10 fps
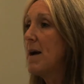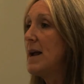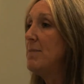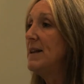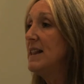
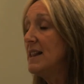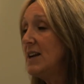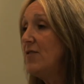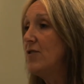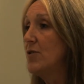maybe
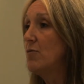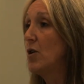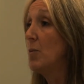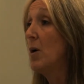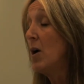lift the
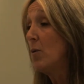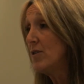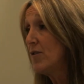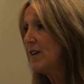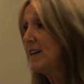room with
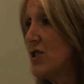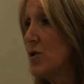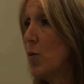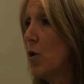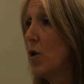a
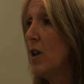feature wall